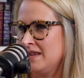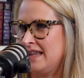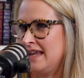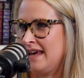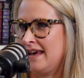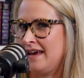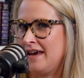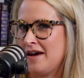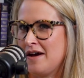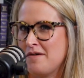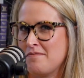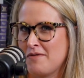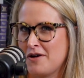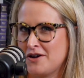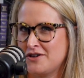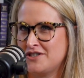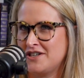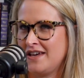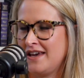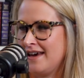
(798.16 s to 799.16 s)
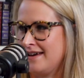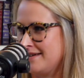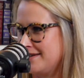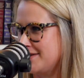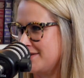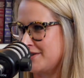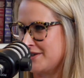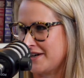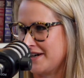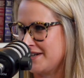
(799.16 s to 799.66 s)
the emerging
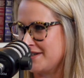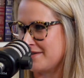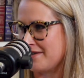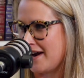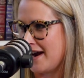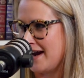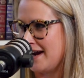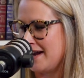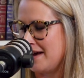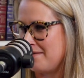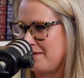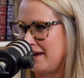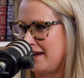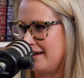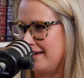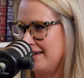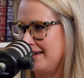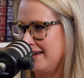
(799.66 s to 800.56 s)
industries, right? I mean,